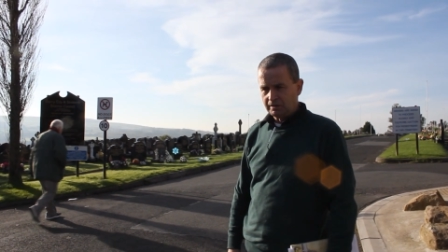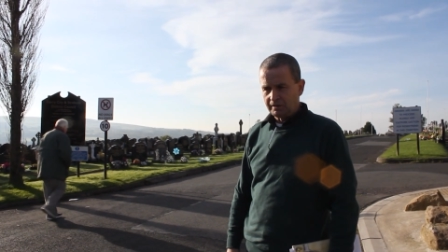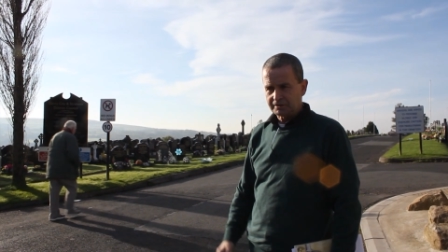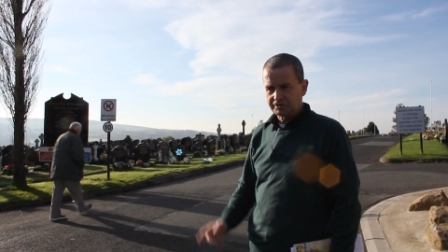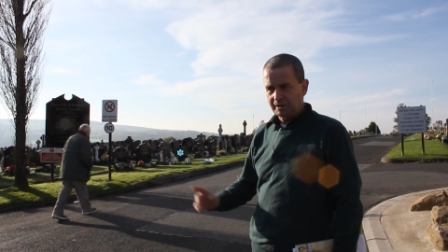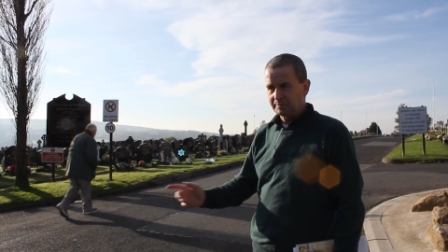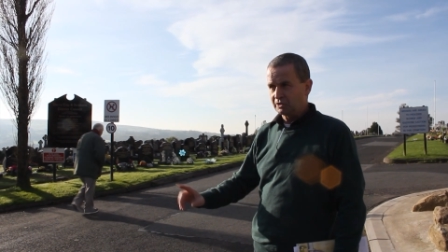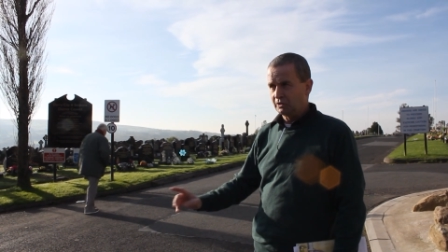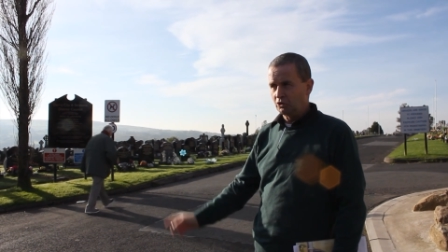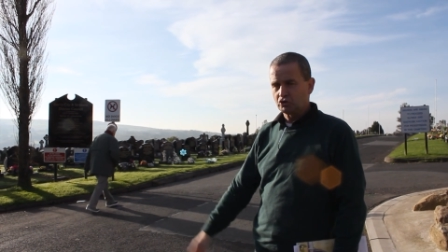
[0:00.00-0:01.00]
that
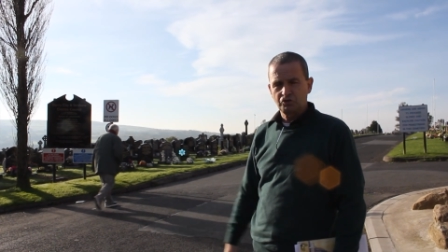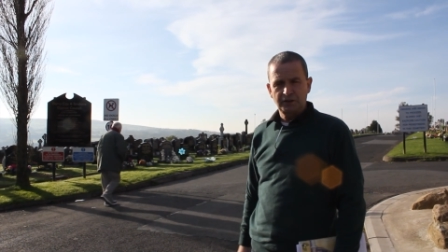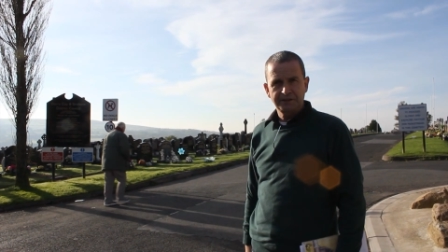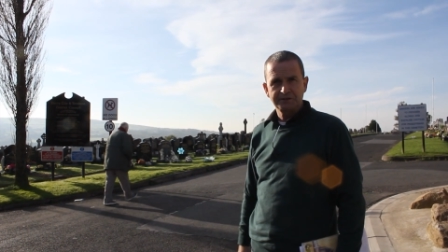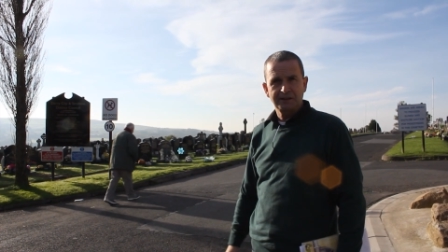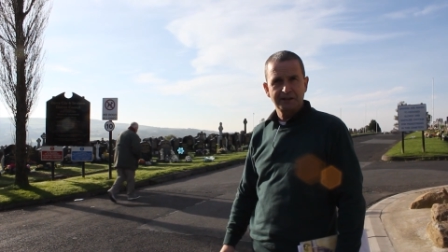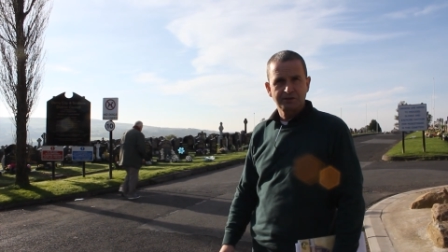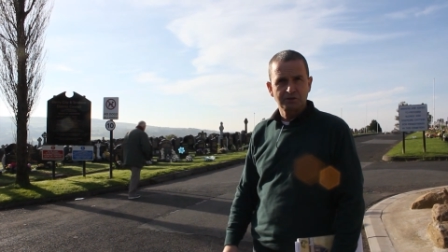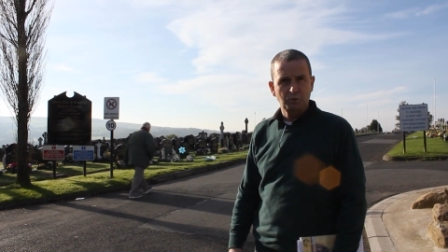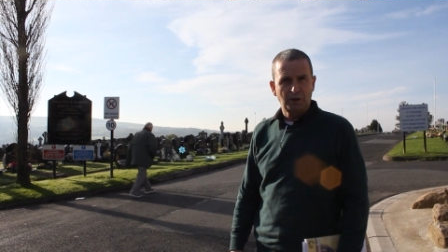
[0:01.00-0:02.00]
cemetery looks strange, and I
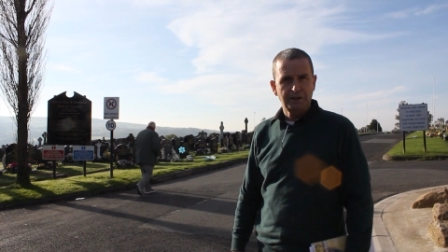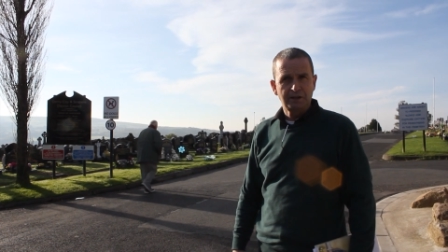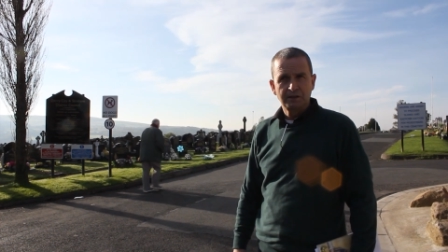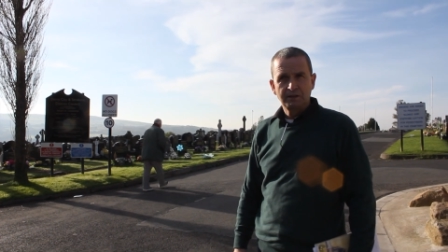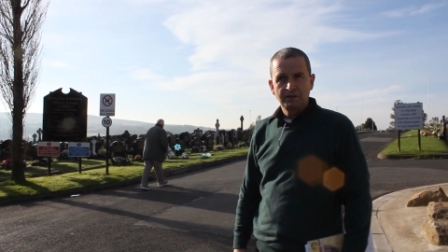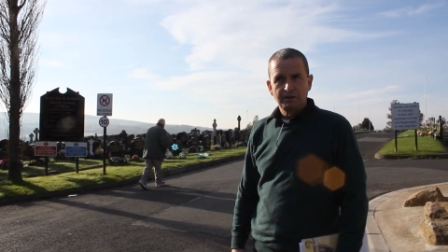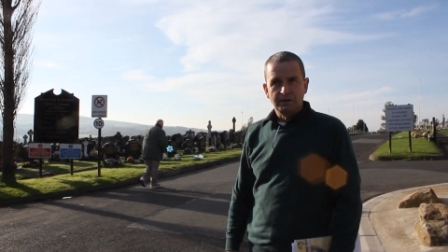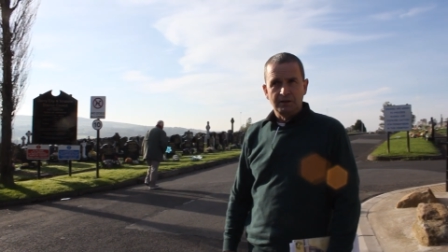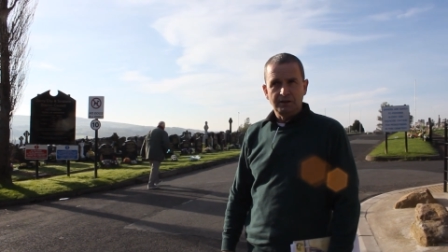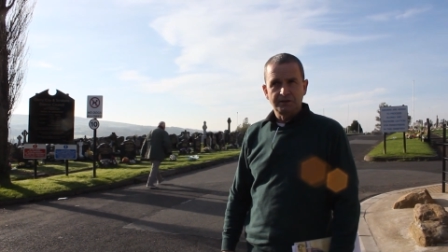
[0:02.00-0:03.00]
says, why?
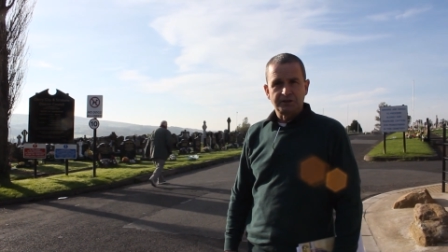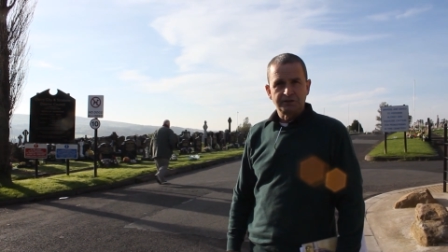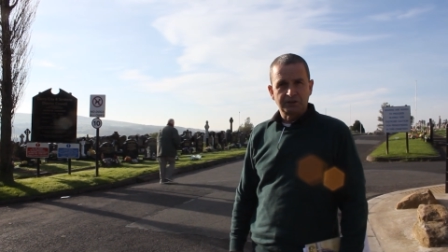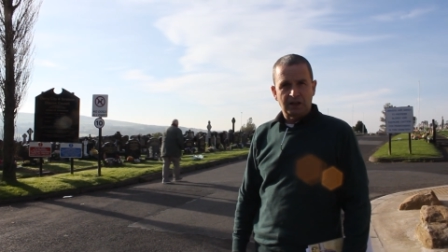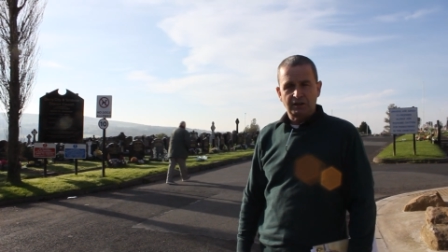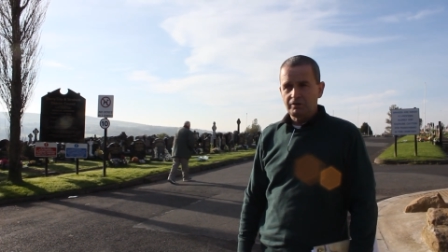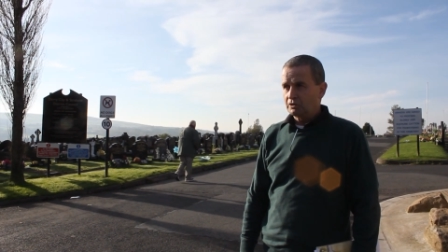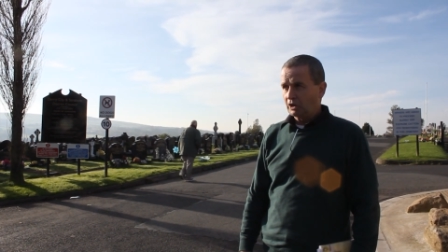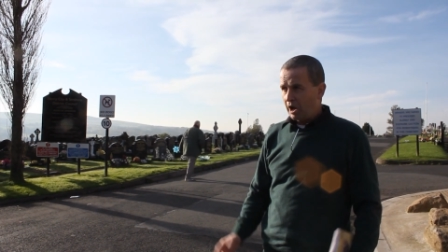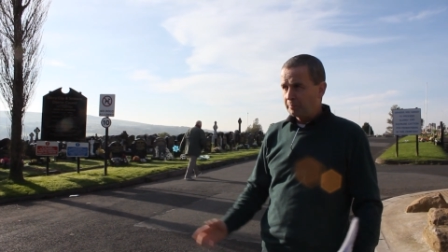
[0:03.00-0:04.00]
And he says,
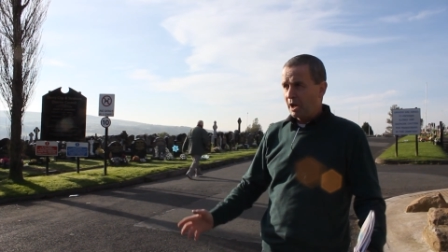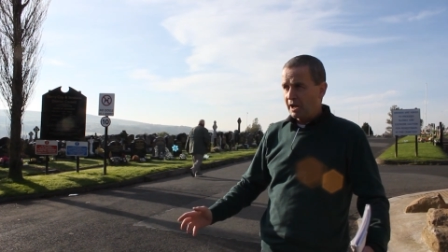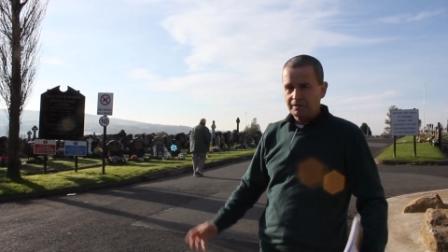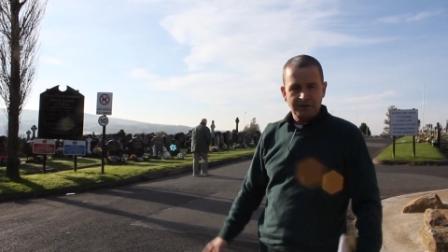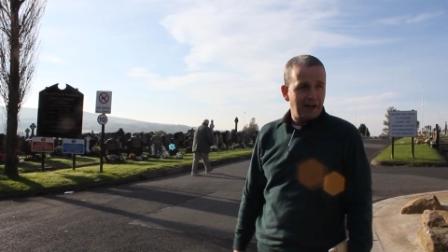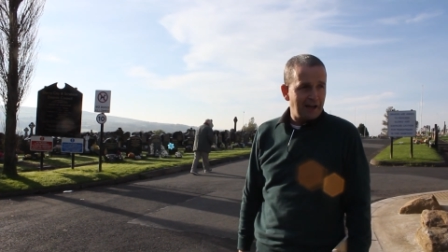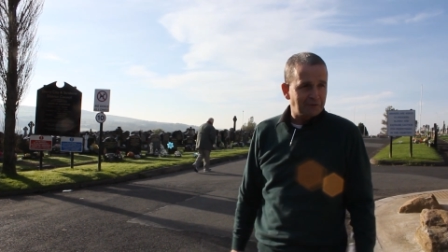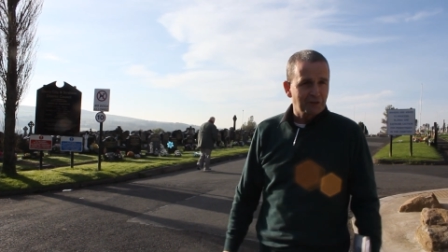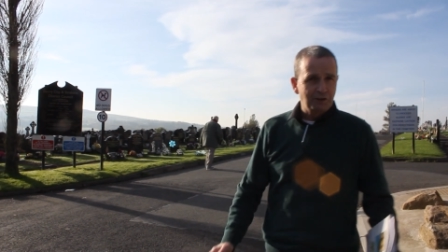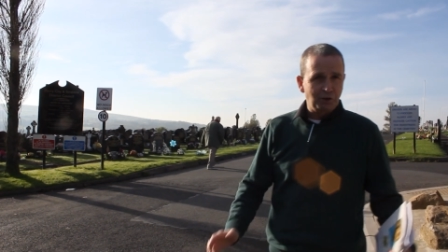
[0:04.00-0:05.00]
the top
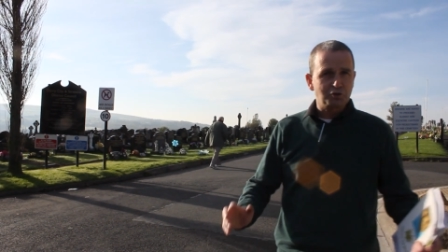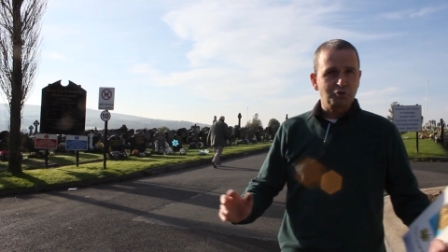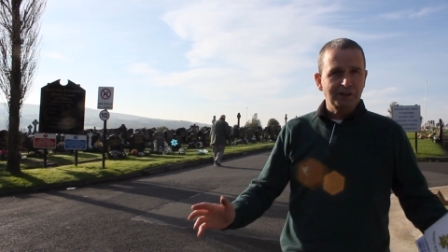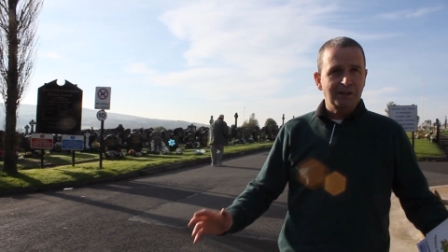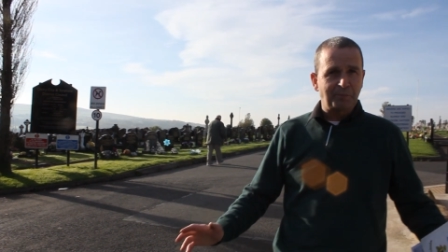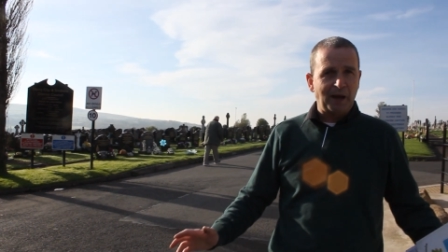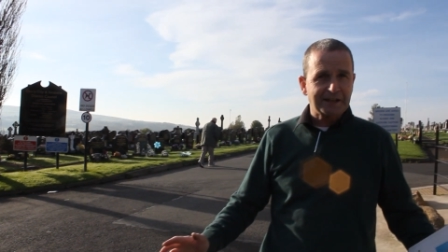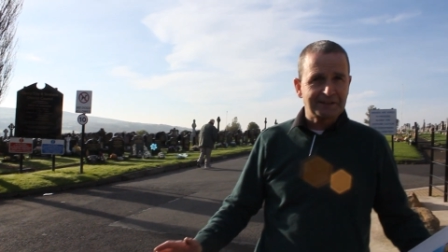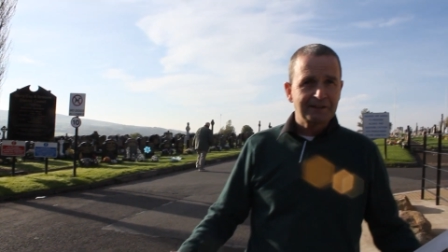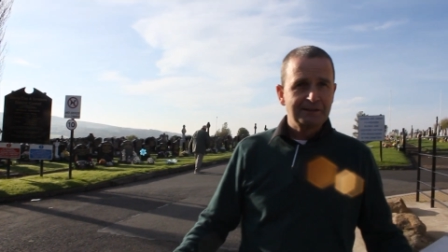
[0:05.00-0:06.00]
half looks really
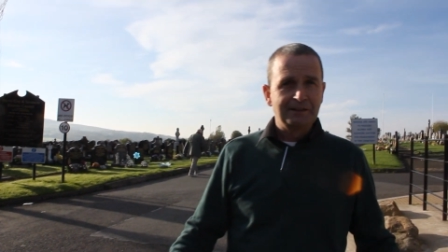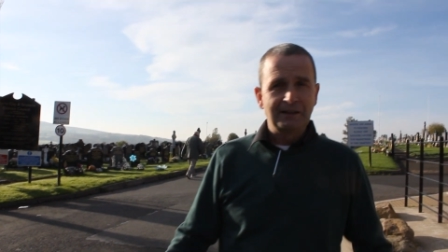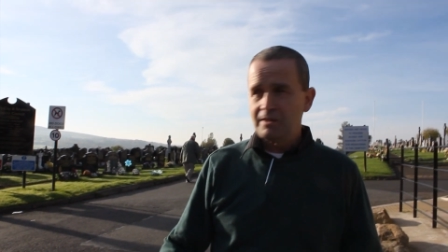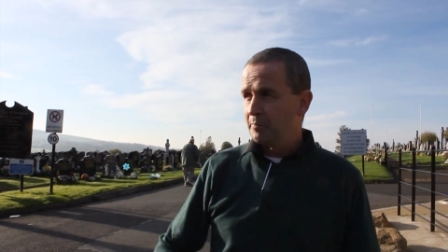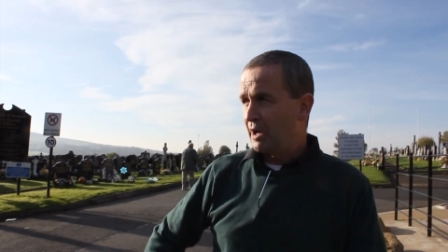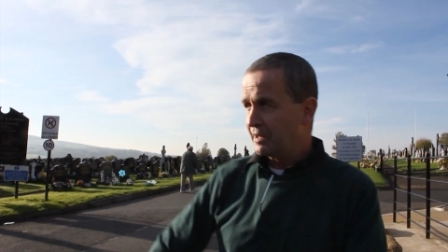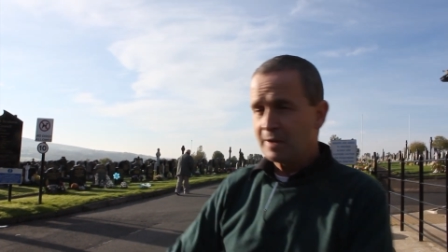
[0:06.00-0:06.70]
packed and the bottom